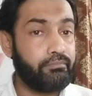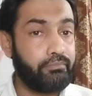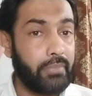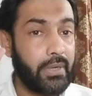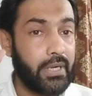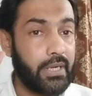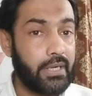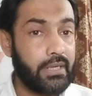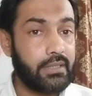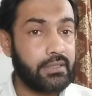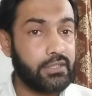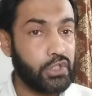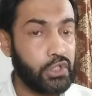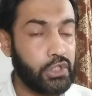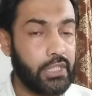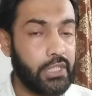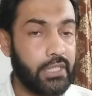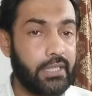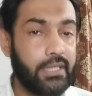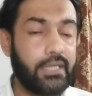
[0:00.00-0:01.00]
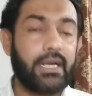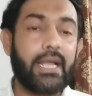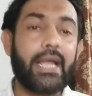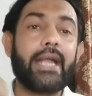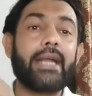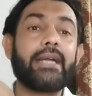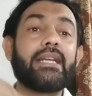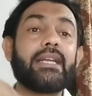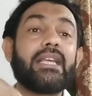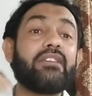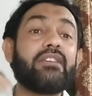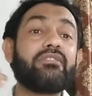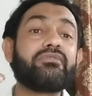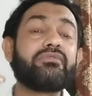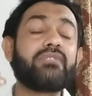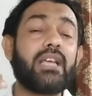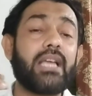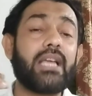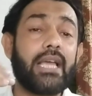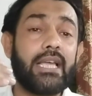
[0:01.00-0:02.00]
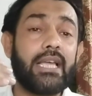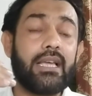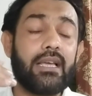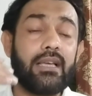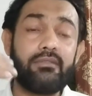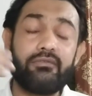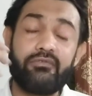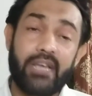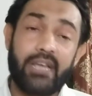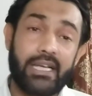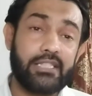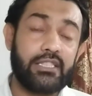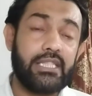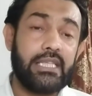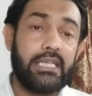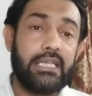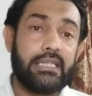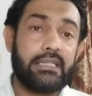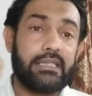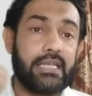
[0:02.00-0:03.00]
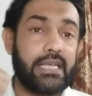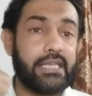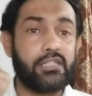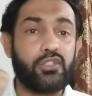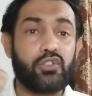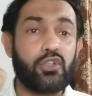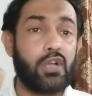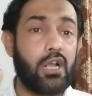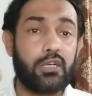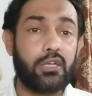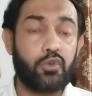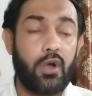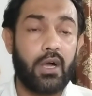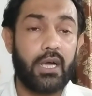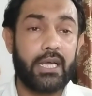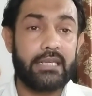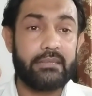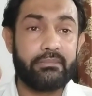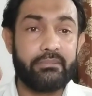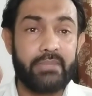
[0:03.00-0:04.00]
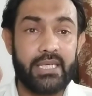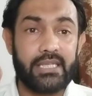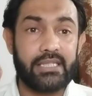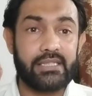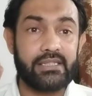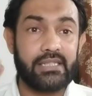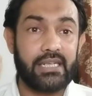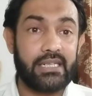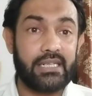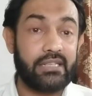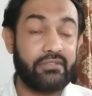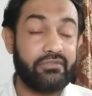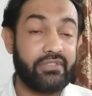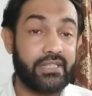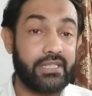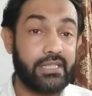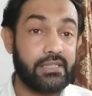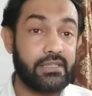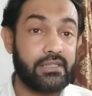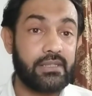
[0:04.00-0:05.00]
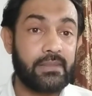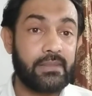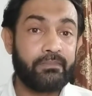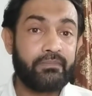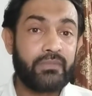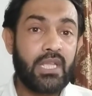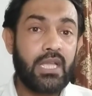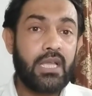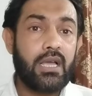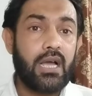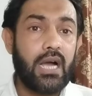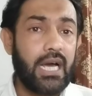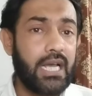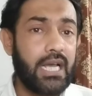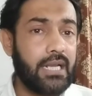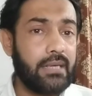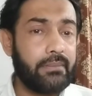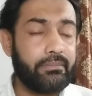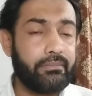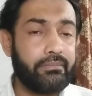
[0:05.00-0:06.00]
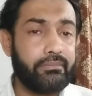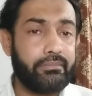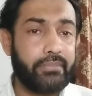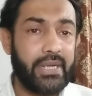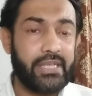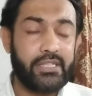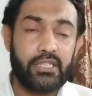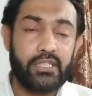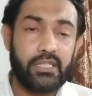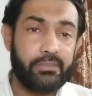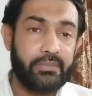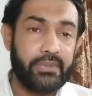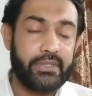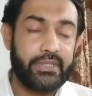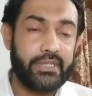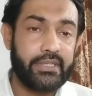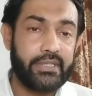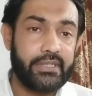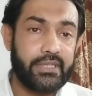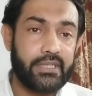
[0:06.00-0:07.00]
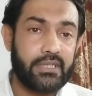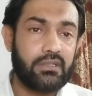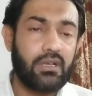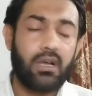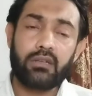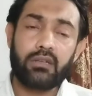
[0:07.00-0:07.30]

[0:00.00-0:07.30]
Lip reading: per year. And if a vaccine is not oil based, and if it is alum precipitated